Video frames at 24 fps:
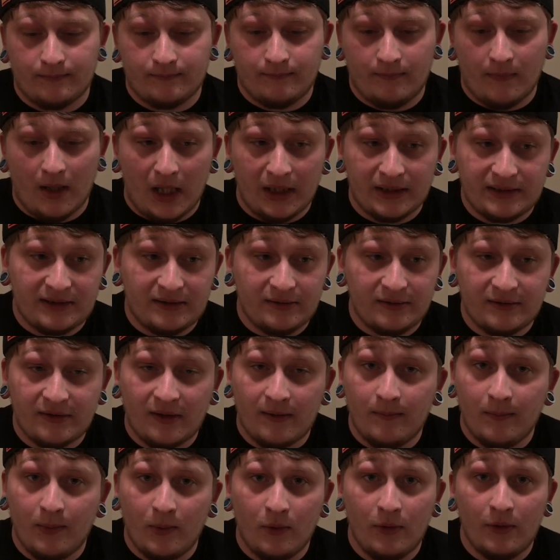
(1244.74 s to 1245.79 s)
monsters
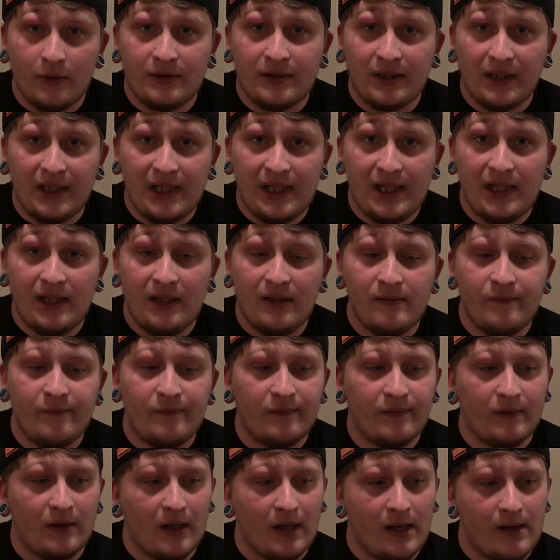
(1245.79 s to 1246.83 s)
on board to
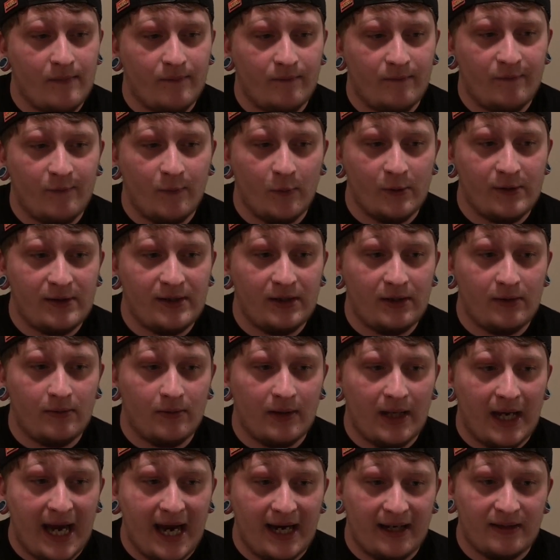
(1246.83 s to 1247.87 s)
leave, I'm forcing you
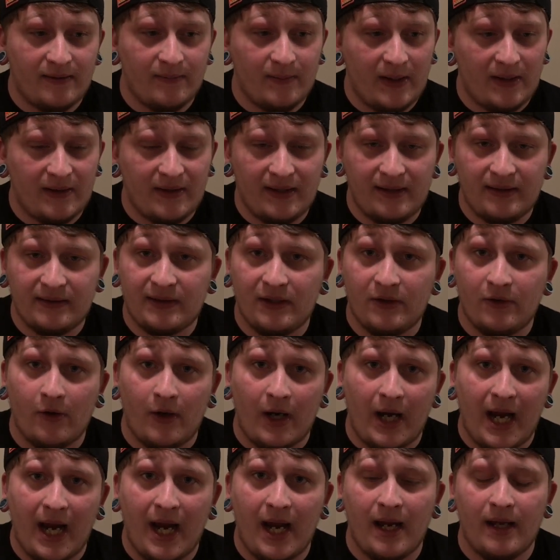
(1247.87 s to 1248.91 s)
to activate things in your
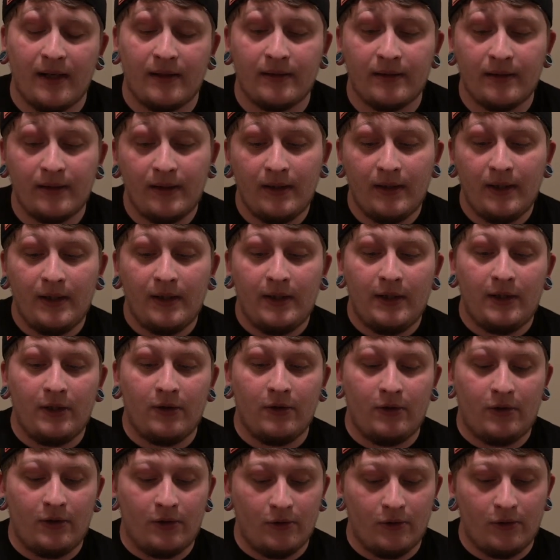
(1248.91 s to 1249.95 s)
hand.
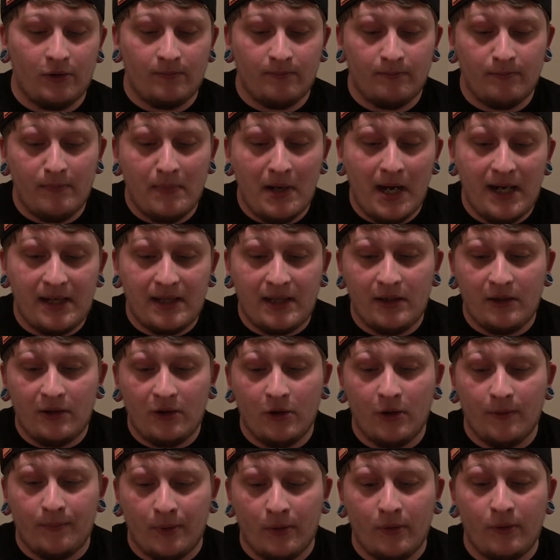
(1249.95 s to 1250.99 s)
You're making
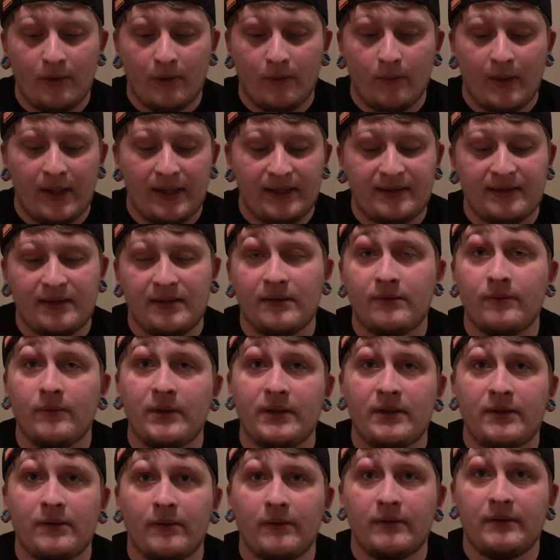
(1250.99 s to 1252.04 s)
your opponent waste his
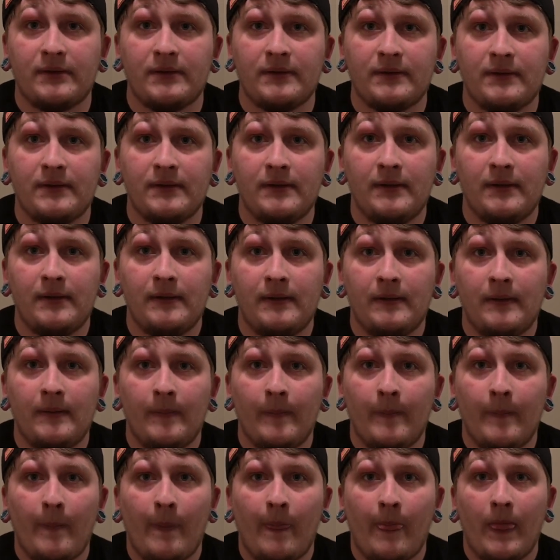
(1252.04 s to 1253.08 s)
resources.
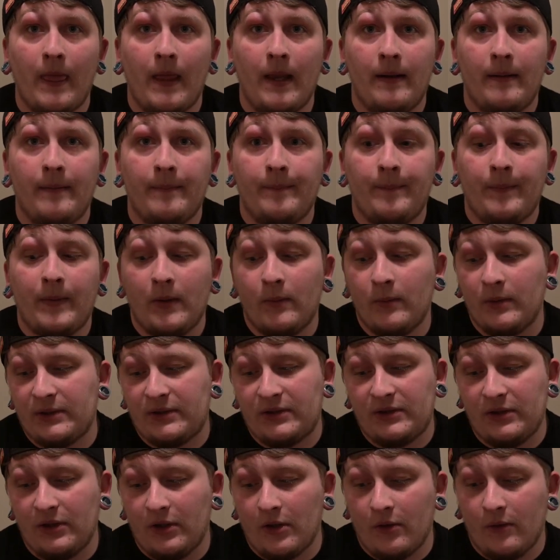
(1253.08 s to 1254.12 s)

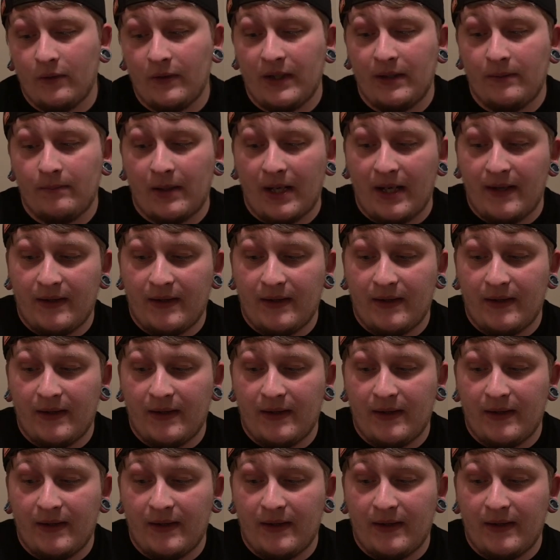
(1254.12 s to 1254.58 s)
Which, you know, then